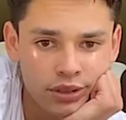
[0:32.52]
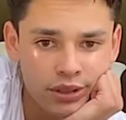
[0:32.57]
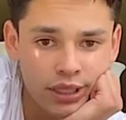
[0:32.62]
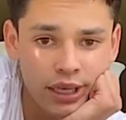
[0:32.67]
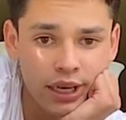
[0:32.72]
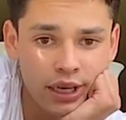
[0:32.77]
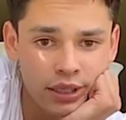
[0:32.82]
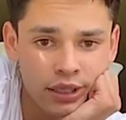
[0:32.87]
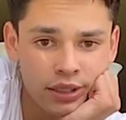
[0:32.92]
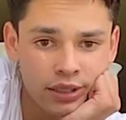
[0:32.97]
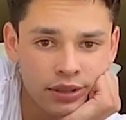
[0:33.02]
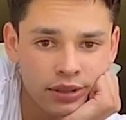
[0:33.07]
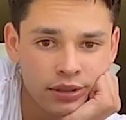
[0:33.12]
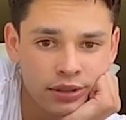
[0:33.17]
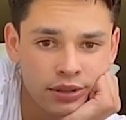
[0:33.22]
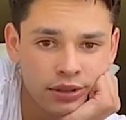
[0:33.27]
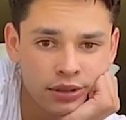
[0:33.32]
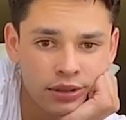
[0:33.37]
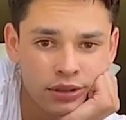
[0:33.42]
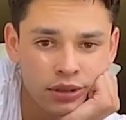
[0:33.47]
Sad.
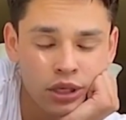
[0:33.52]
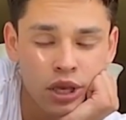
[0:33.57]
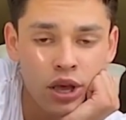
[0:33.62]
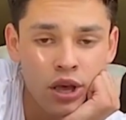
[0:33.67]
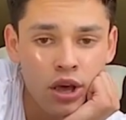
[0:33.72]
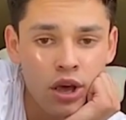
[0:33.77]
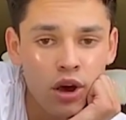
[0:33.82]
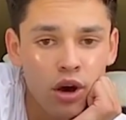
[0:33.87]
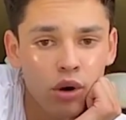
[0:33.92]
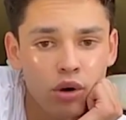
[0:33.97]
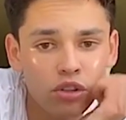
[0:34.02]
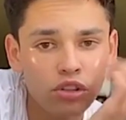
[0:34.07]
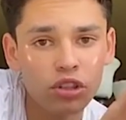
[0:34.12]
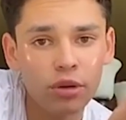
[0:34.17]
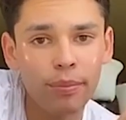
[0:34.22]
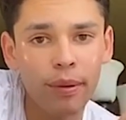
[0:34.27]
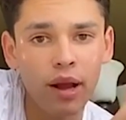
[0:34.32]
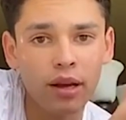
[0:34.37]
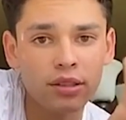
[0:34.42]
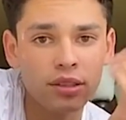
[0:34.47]
Who's your
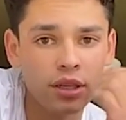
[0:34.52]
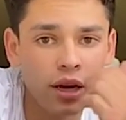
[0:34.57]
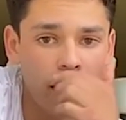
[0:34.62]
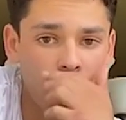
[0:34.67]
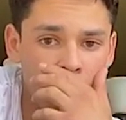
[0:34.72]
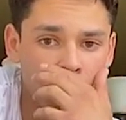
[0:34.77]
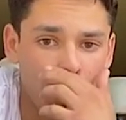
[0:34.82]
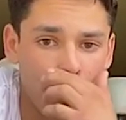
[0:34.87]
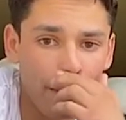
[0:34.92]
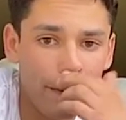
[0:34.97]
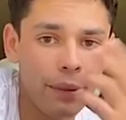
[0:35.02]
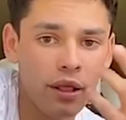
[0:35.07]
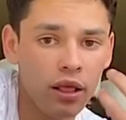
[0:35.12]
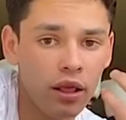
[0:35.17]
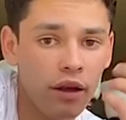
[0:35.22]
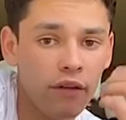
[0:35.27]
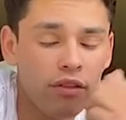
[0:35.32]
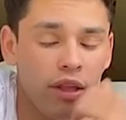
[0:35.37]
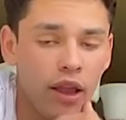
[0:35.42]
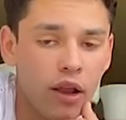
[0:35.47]
boxing idol?
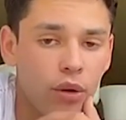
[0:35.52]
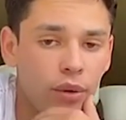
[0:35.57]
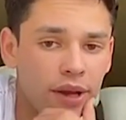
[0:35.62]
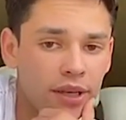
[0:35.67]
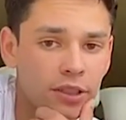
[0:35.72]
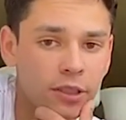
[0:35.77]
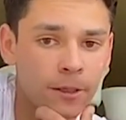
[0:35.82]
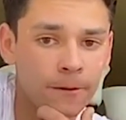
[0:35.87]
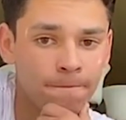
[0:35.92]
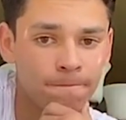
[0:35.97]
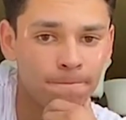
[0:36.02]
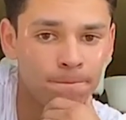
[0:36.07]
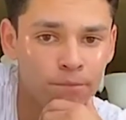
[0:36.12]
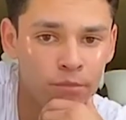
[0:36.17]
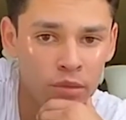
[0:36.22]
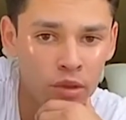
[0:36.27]
Love that question.